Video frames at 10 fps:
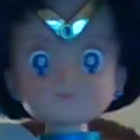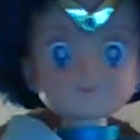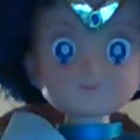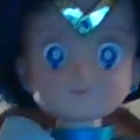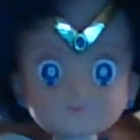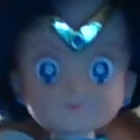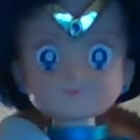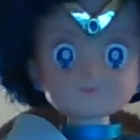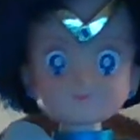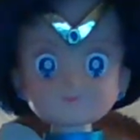many
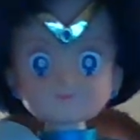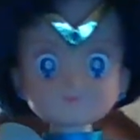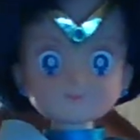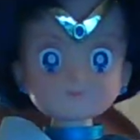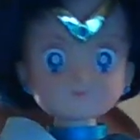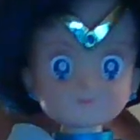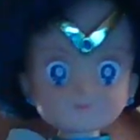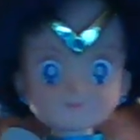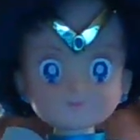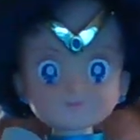films back in the
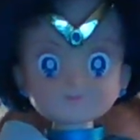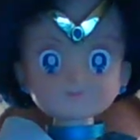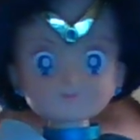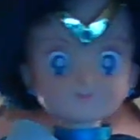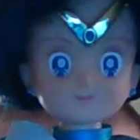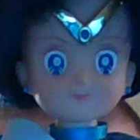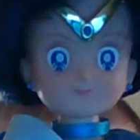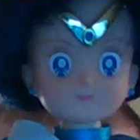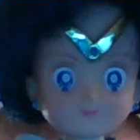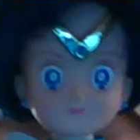day,
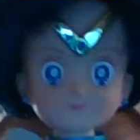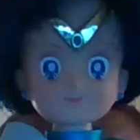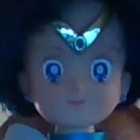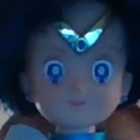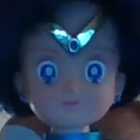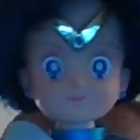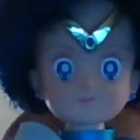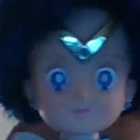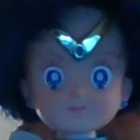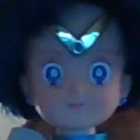was that
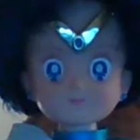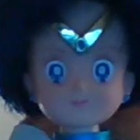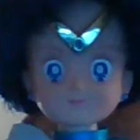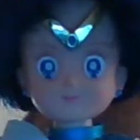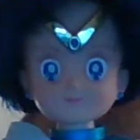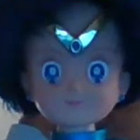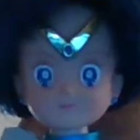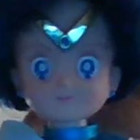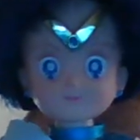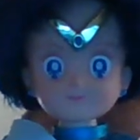yeah, we
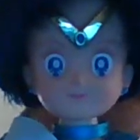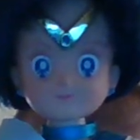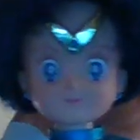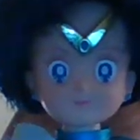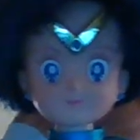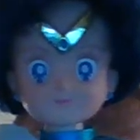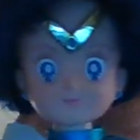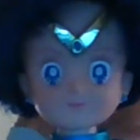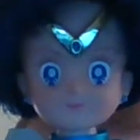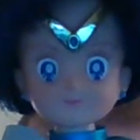just liked doing it,
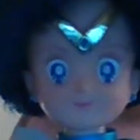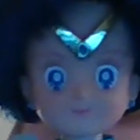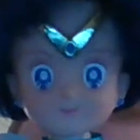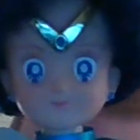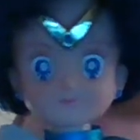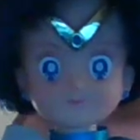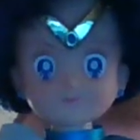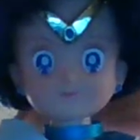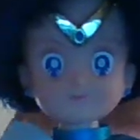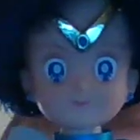you
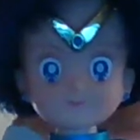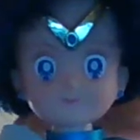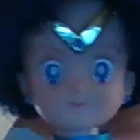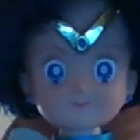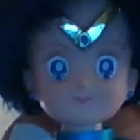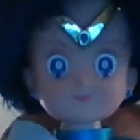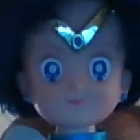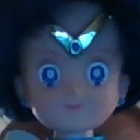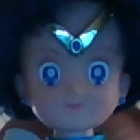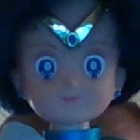know and
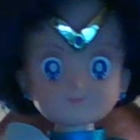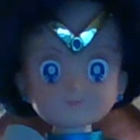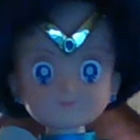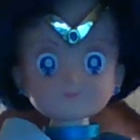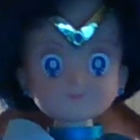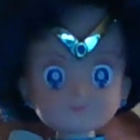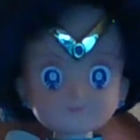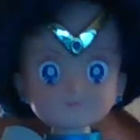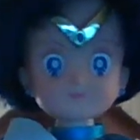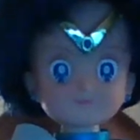then we at uh, the end
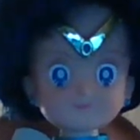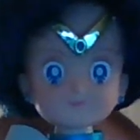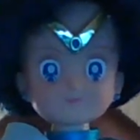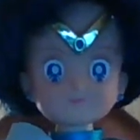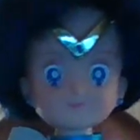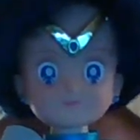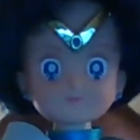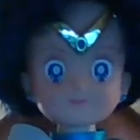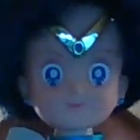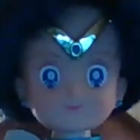then we eventually
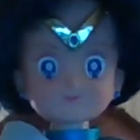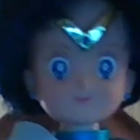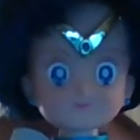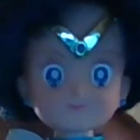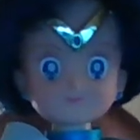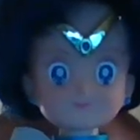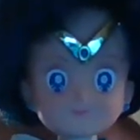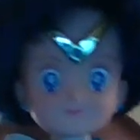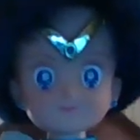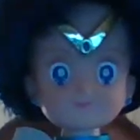stopped and just
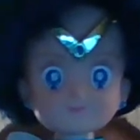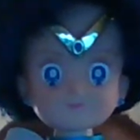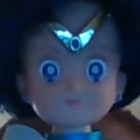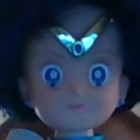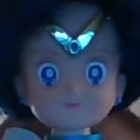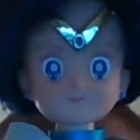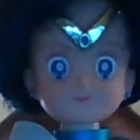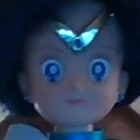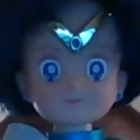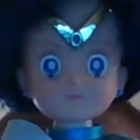you know did
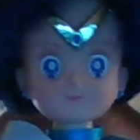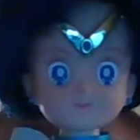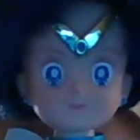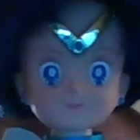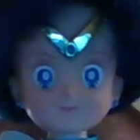one a day